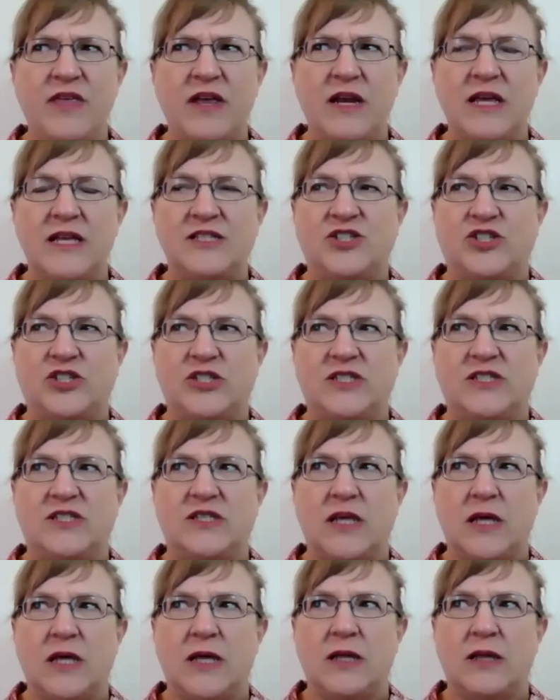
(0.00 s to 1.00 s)
it's just
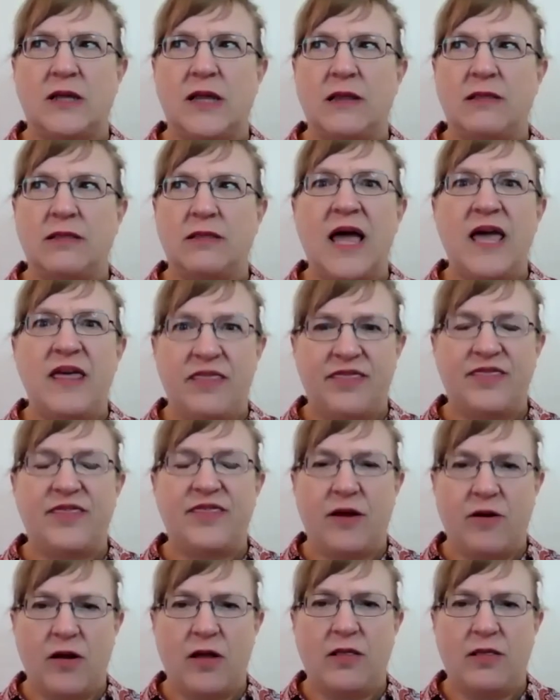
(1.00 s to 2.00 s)
the light
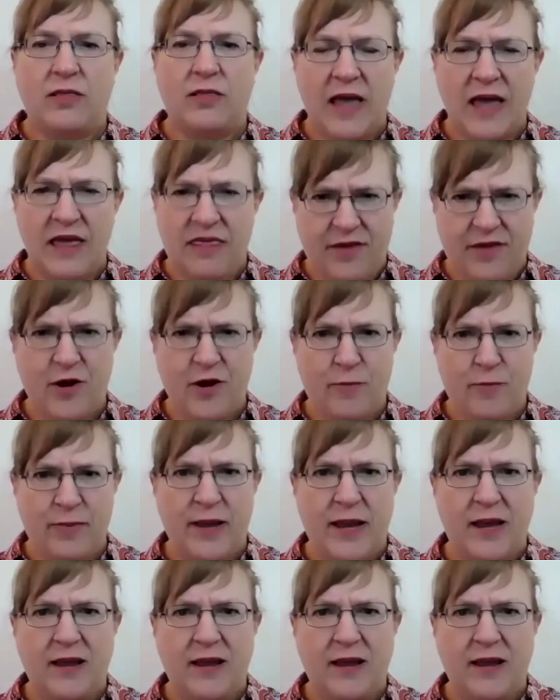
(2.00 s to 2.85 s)
therapy.